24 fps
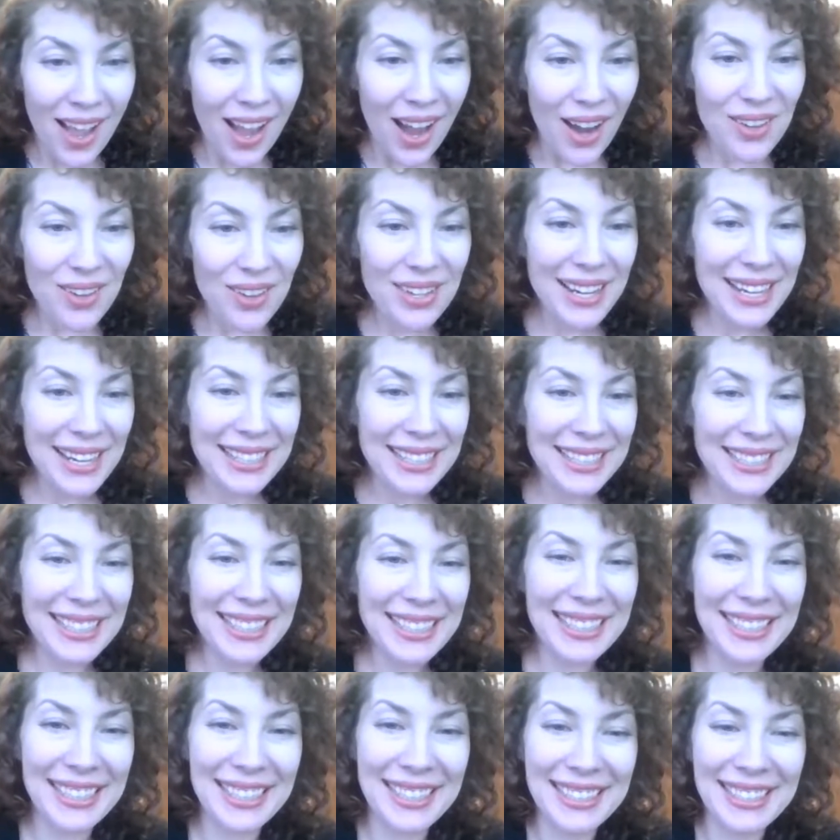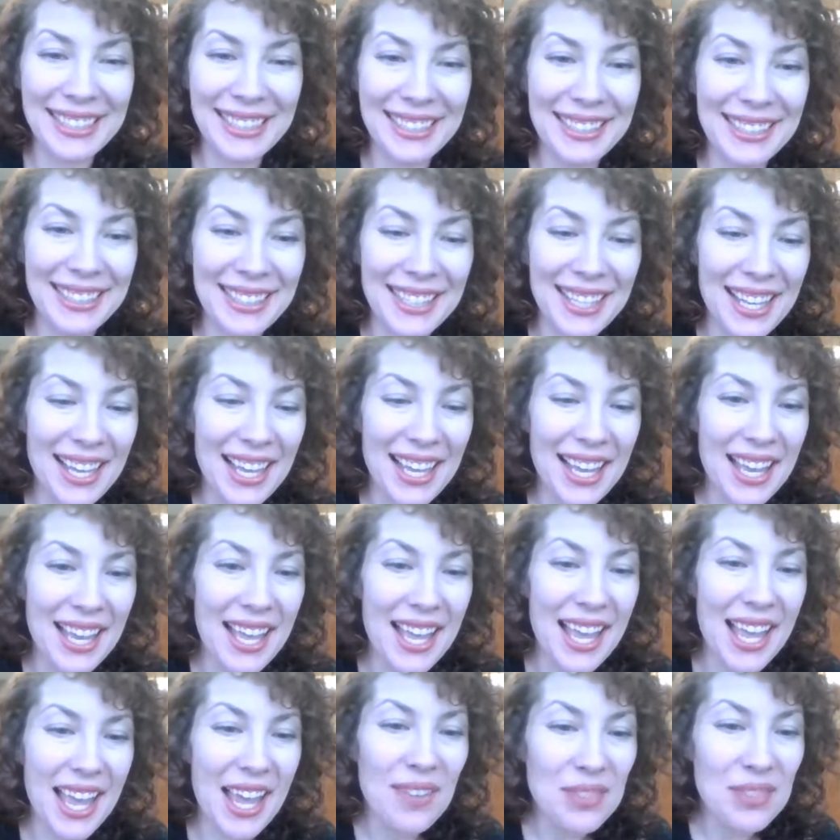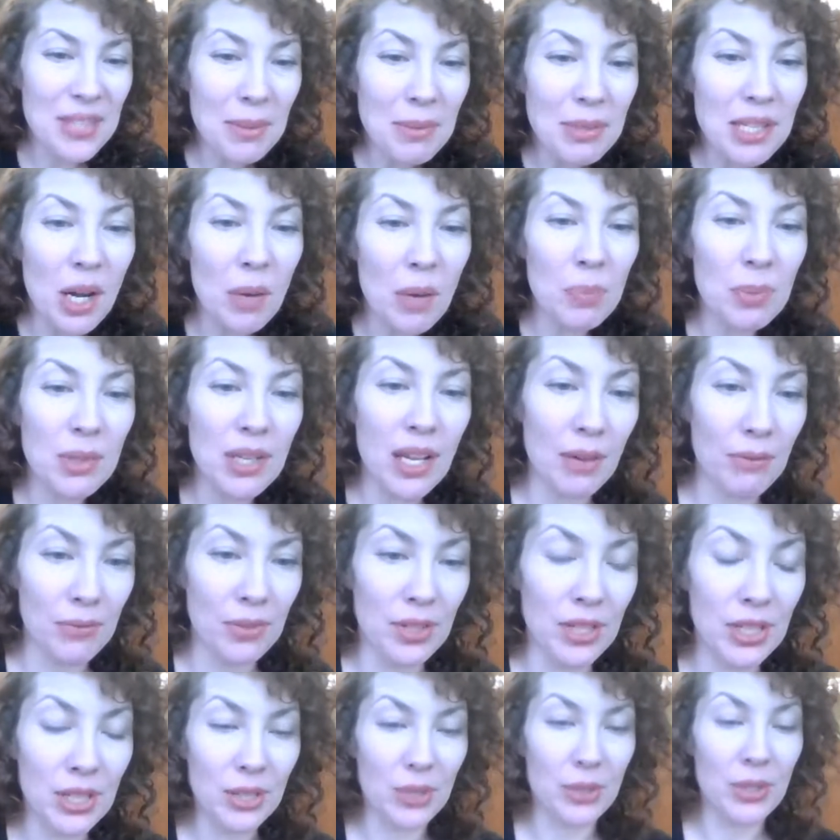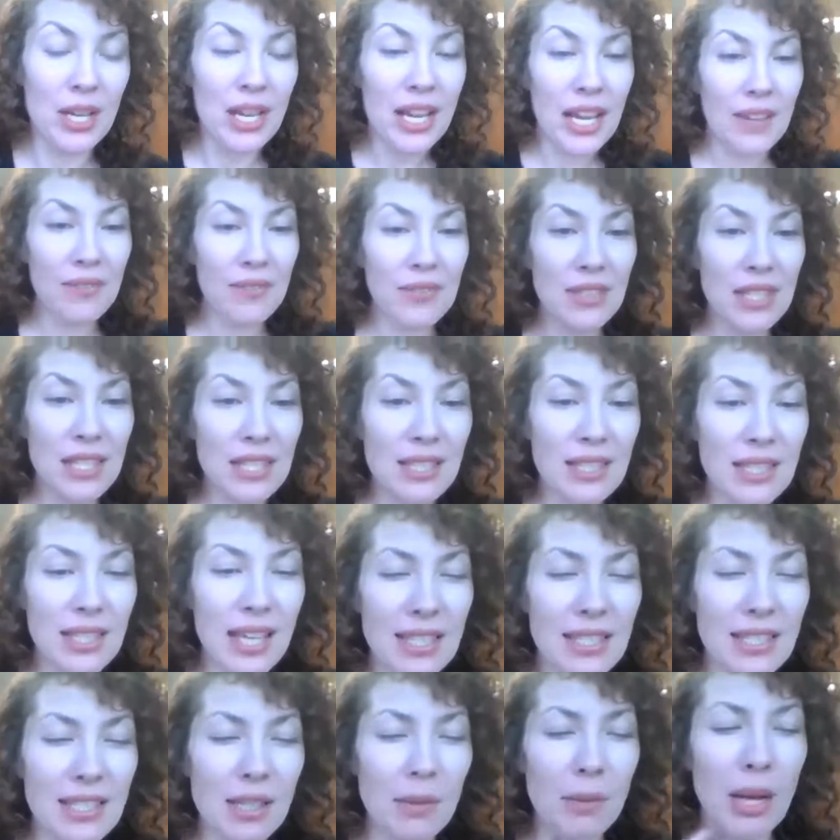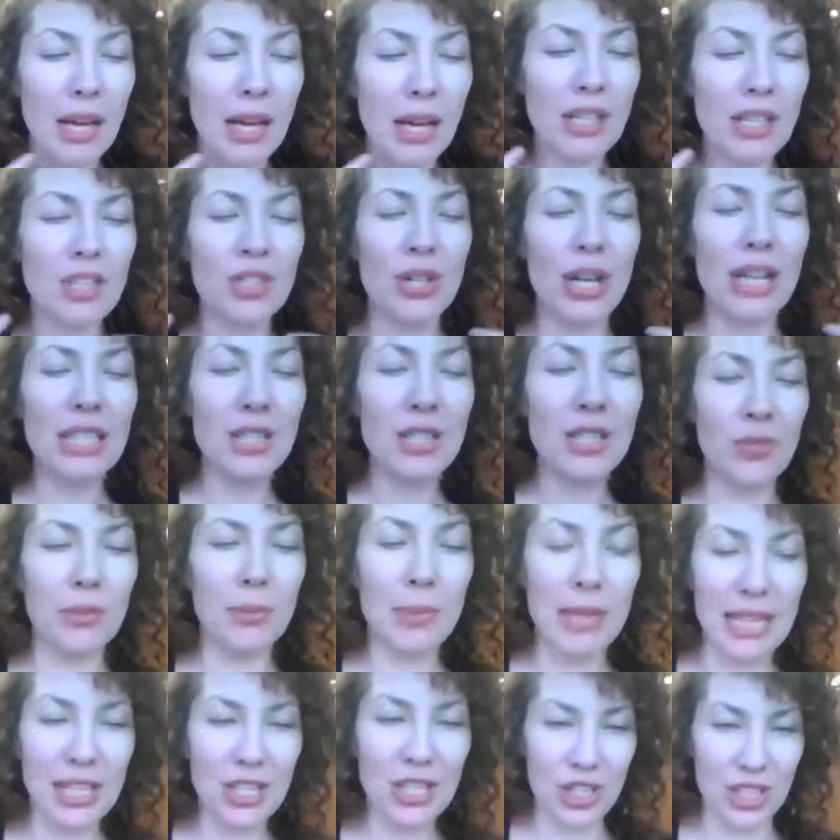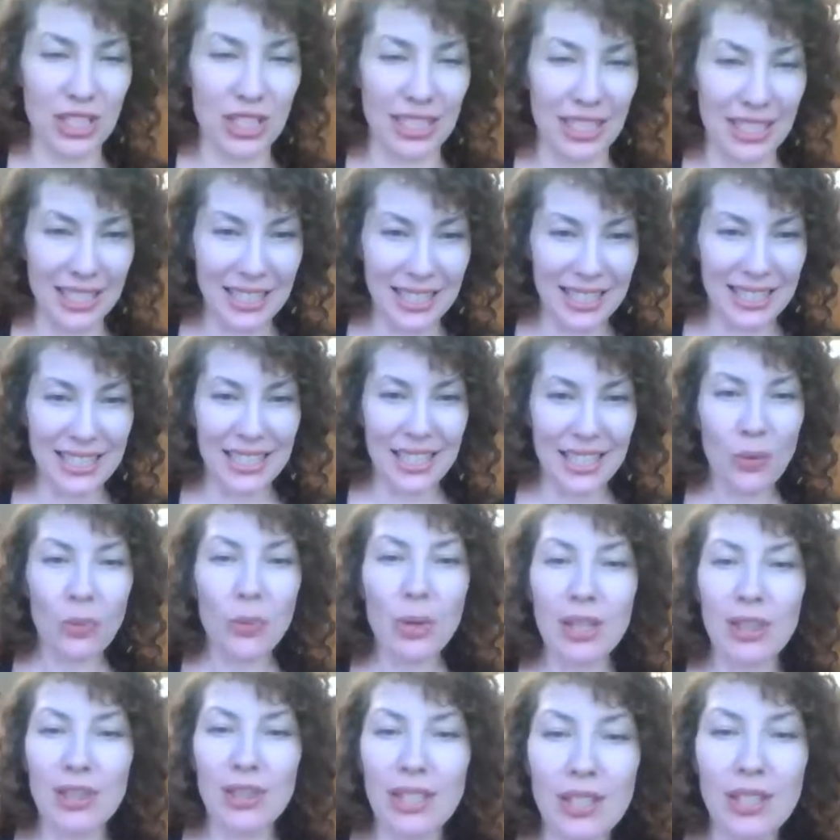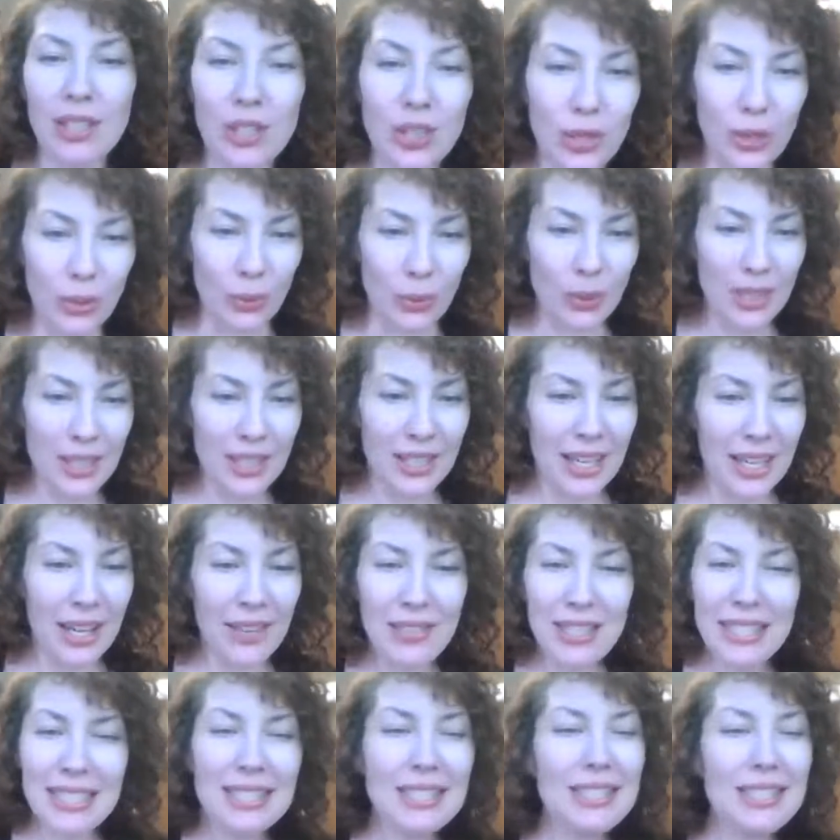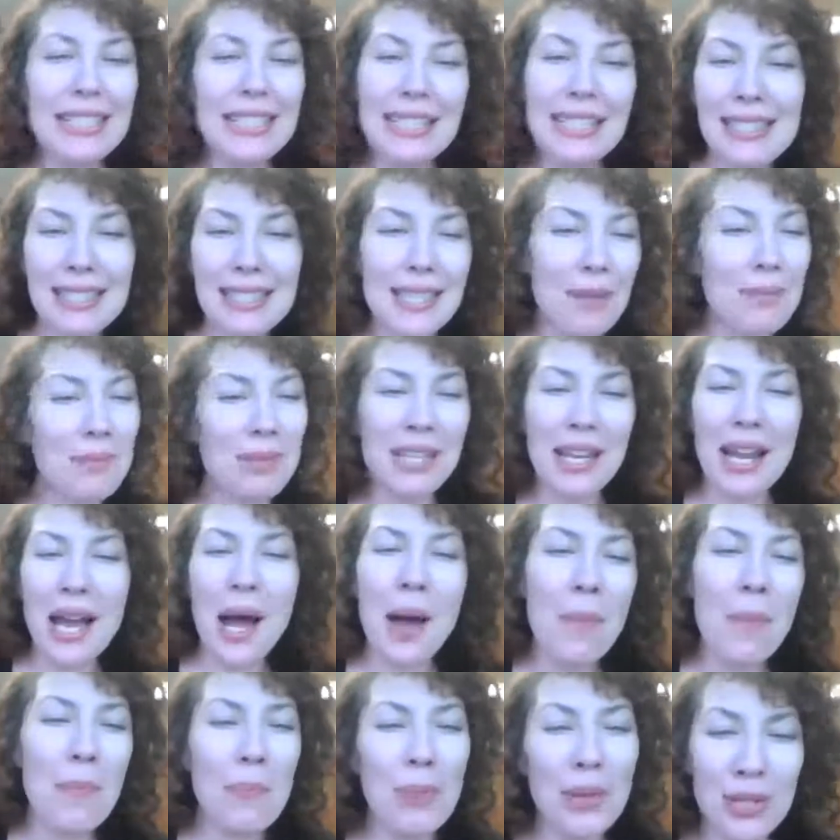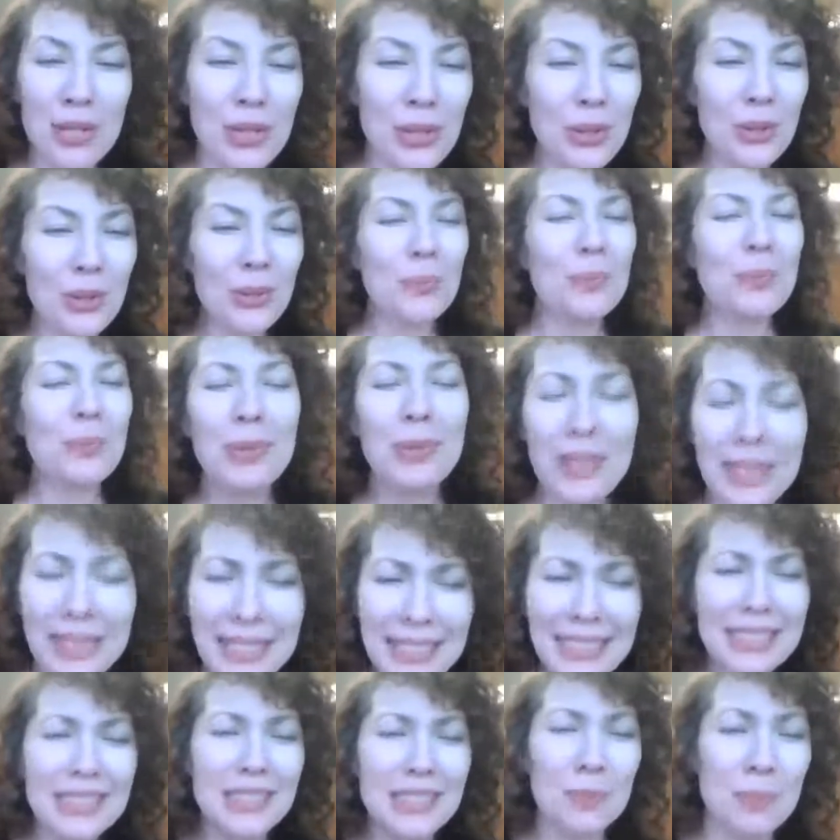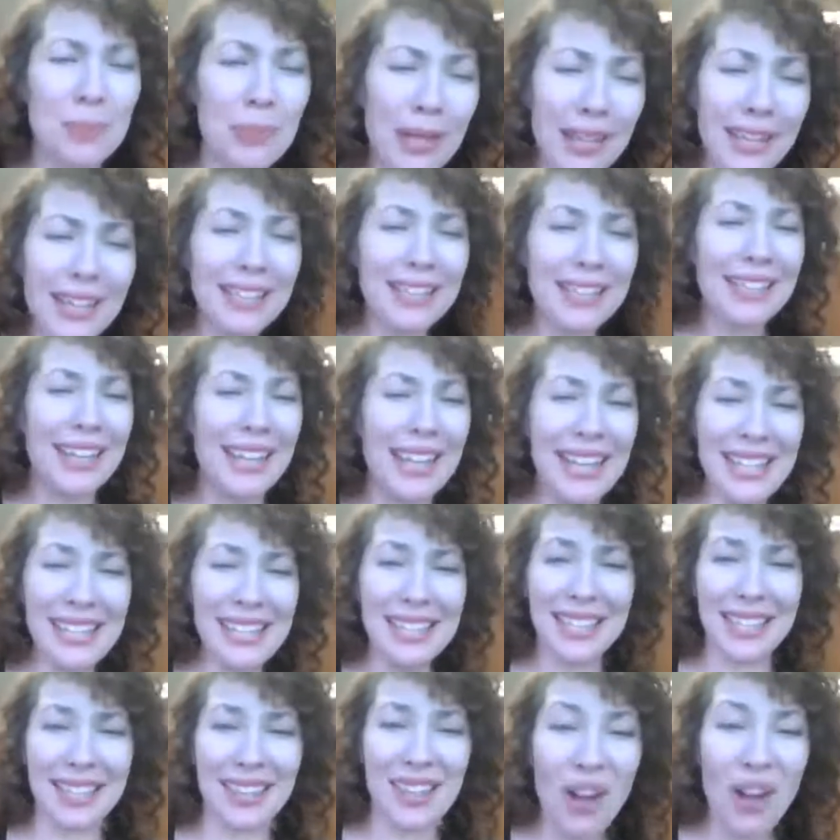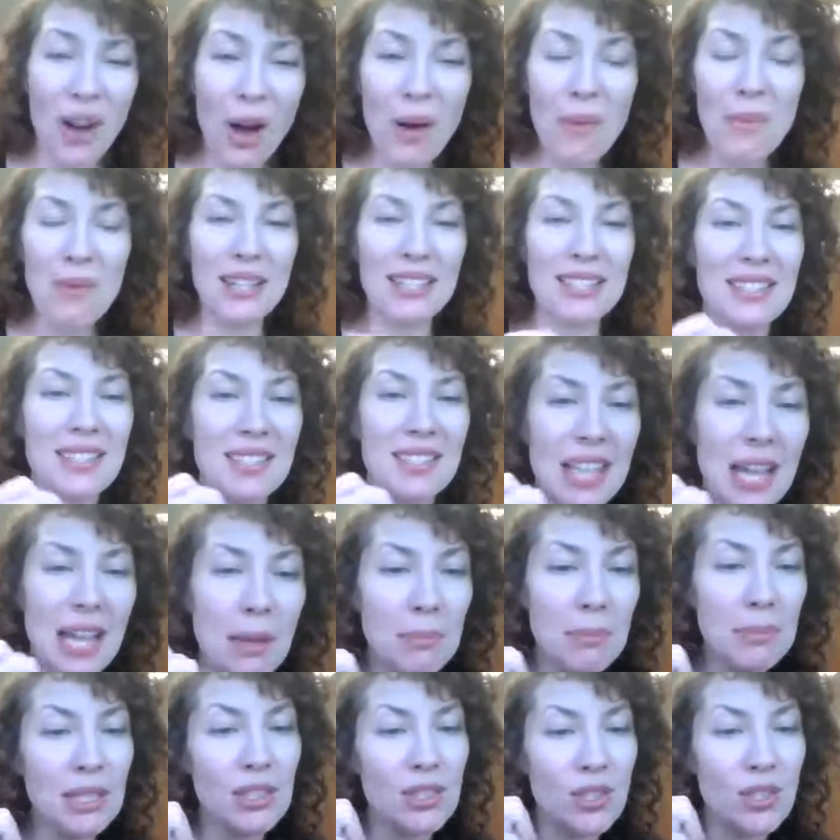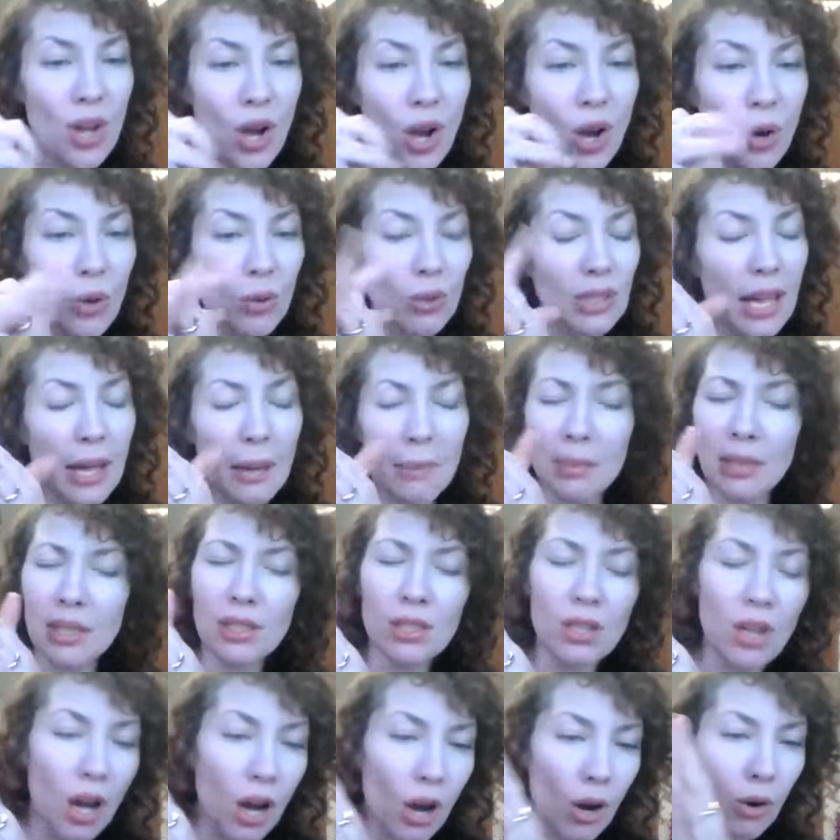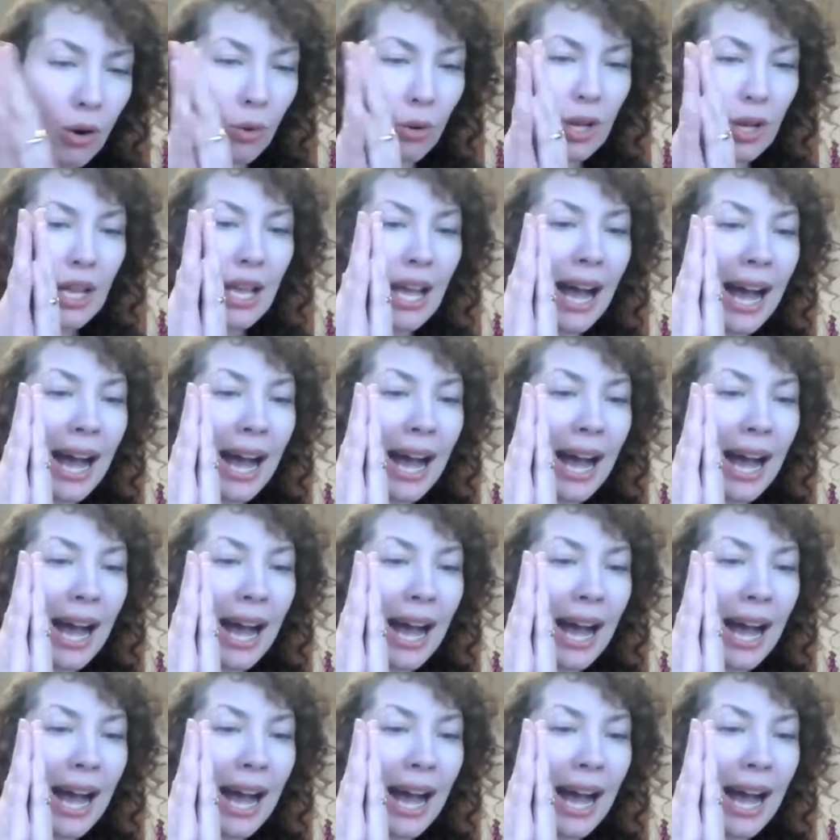All right. If something opened up for you, if this had some kind of transformation within you, if this lit something up in you, please put it in the comments. Let me know. Let me know.